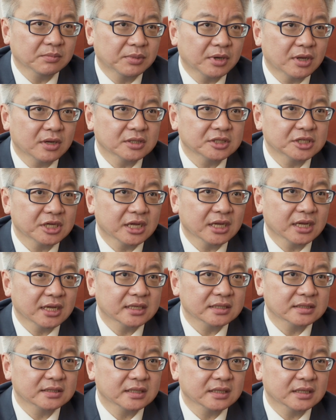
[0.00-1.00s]
blockchain
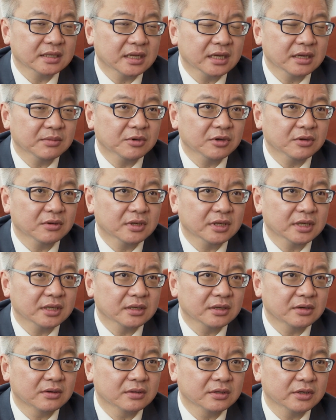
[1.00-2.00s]
has enabled
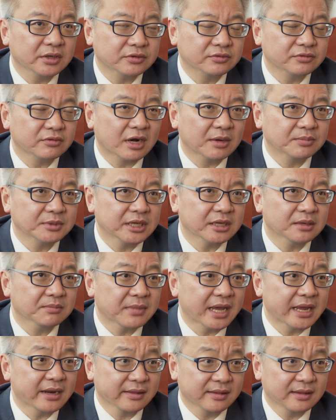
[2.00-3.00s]
and disrupted
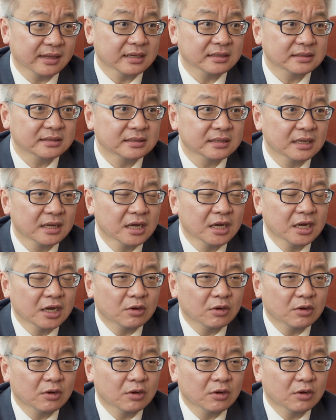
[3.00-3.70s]
many things,